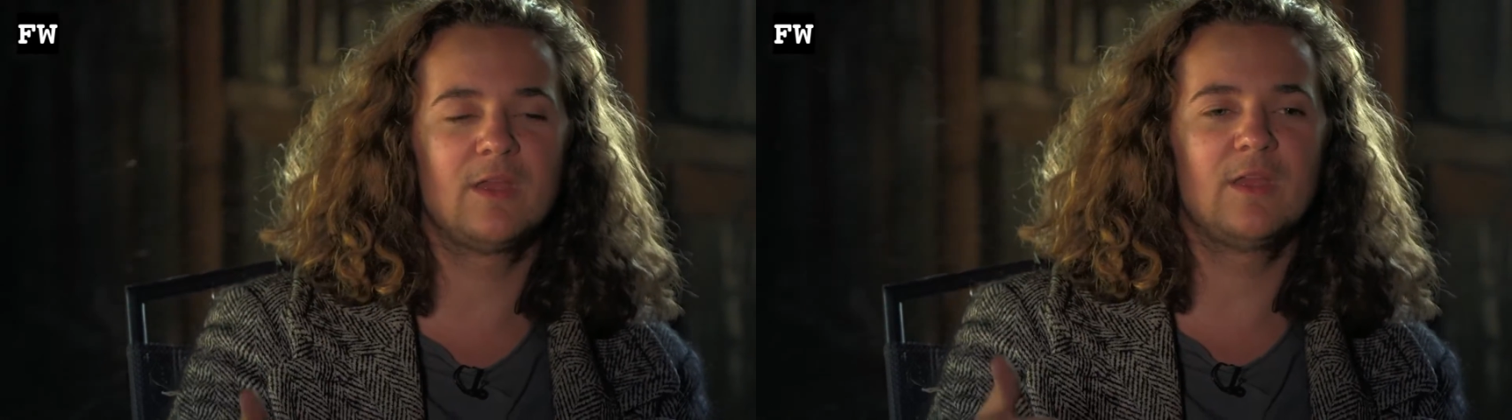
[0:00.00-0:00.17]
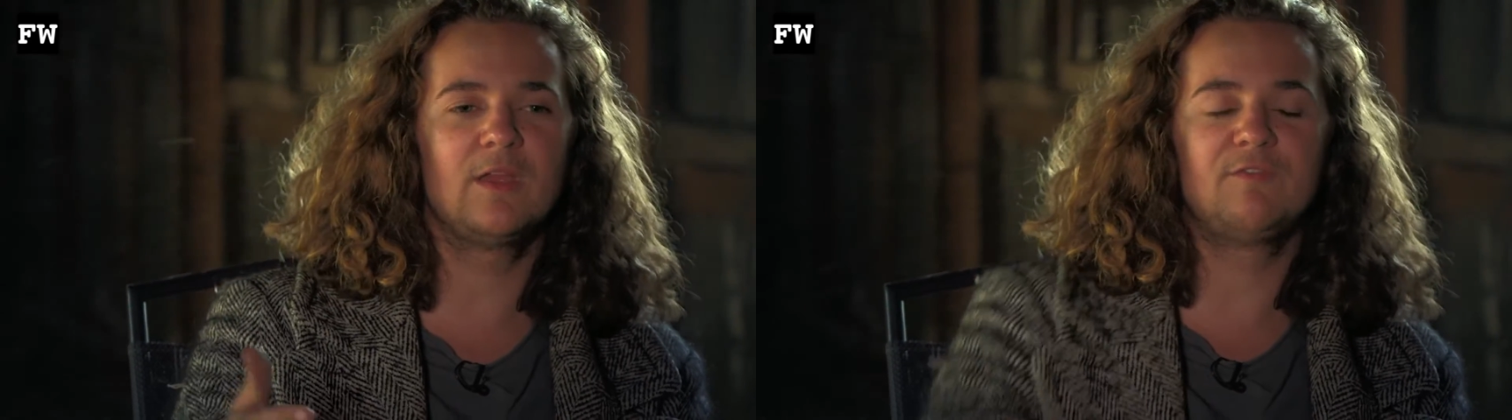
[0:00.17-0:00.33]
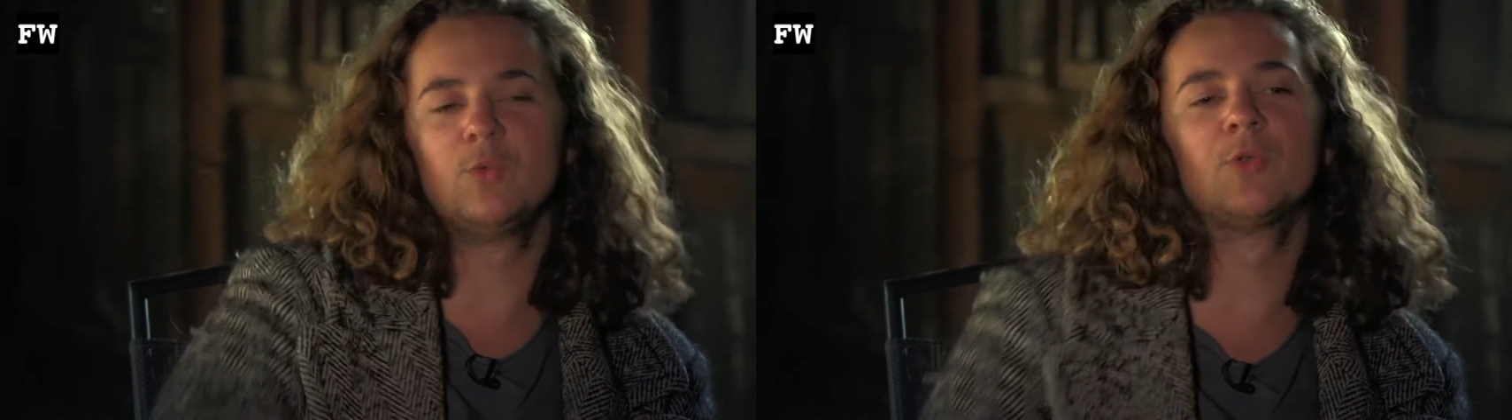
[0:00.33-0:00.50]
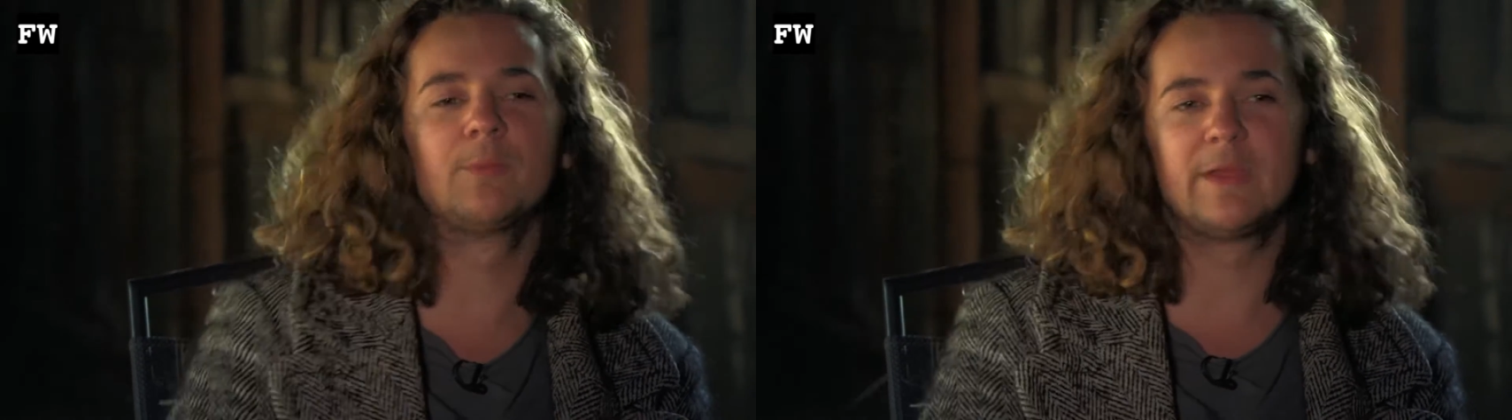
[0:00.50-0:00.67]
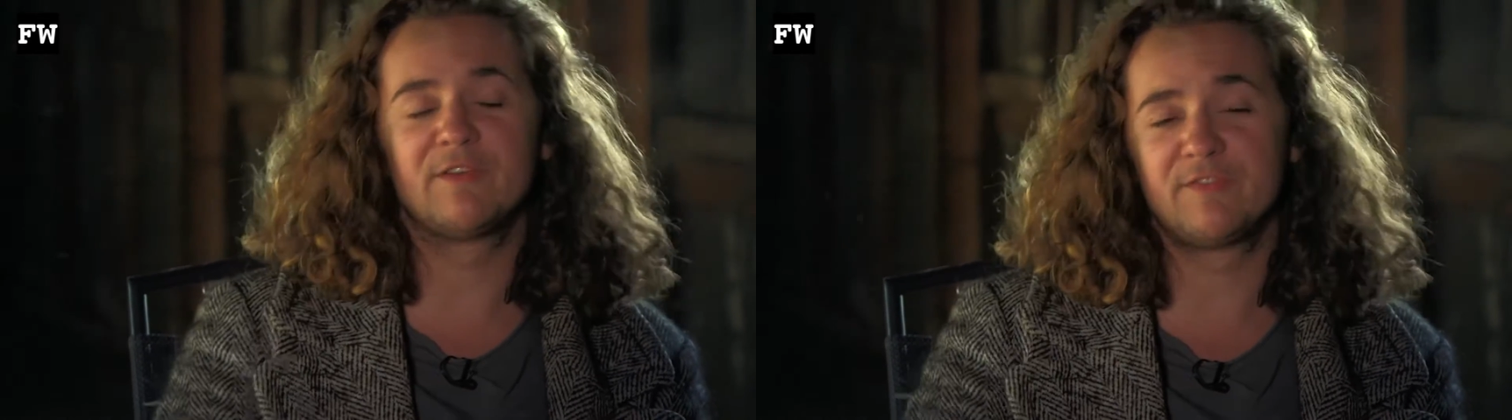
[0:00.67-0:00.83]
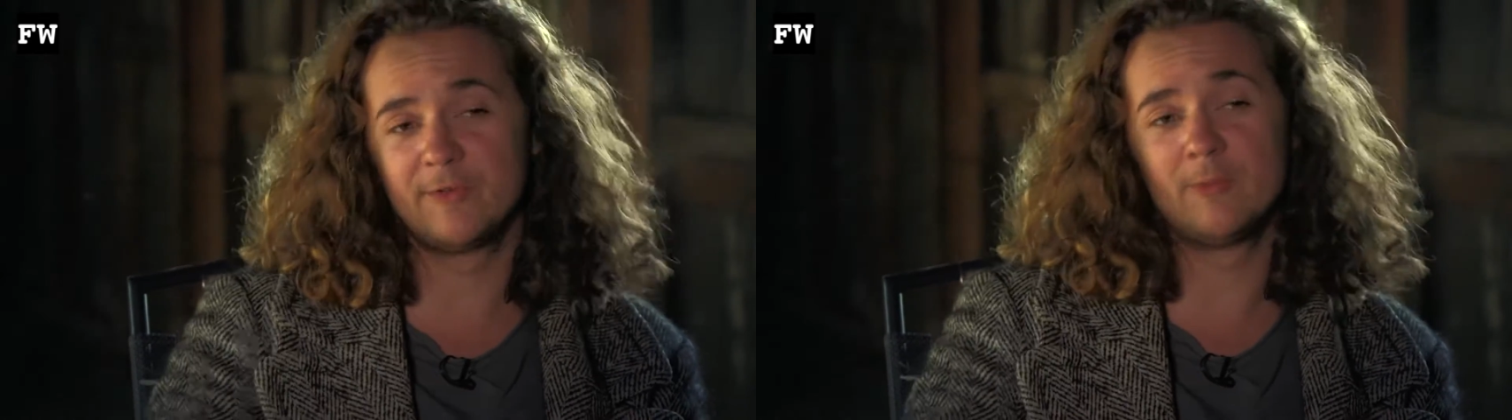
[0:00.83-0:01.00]
if you want to be a
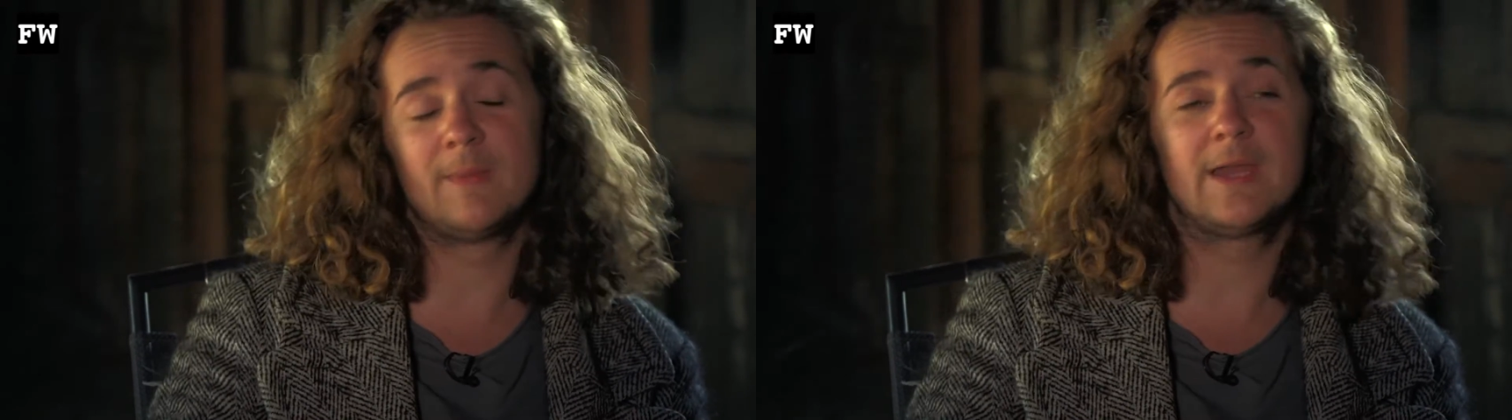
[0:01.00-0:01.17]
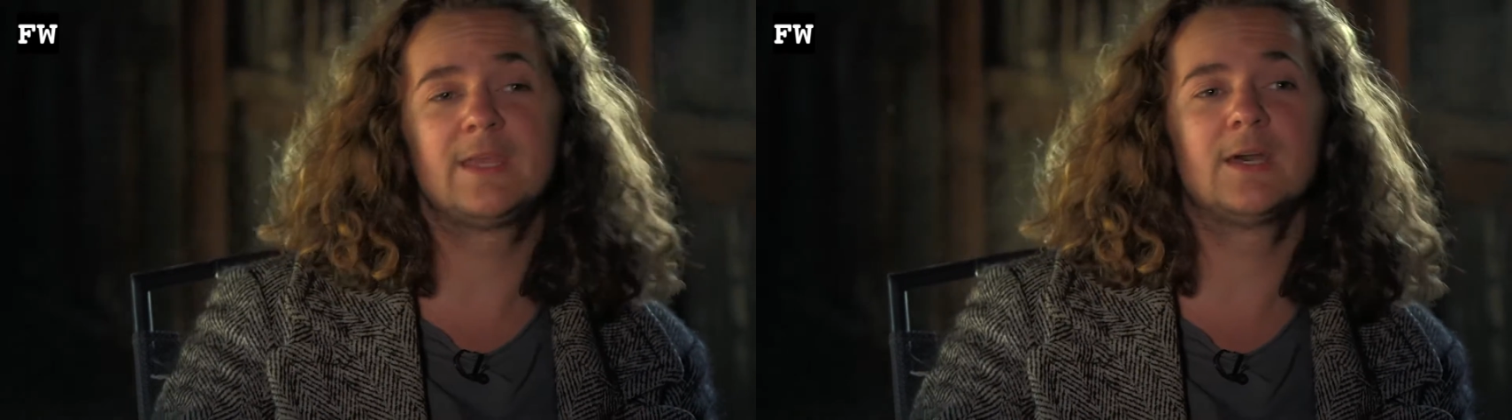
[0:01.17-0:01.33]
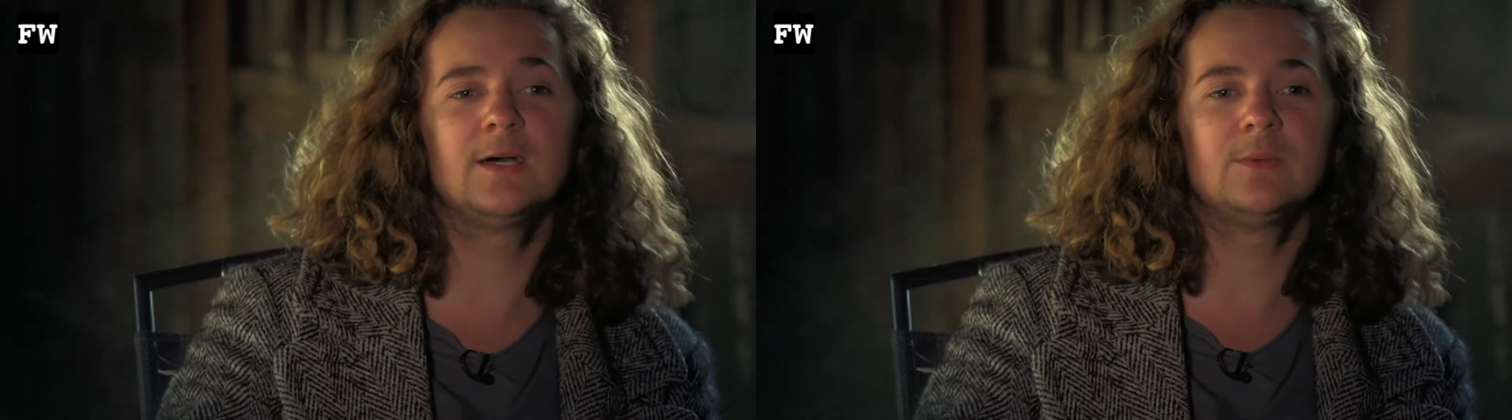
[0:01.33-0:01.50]
filmmaker,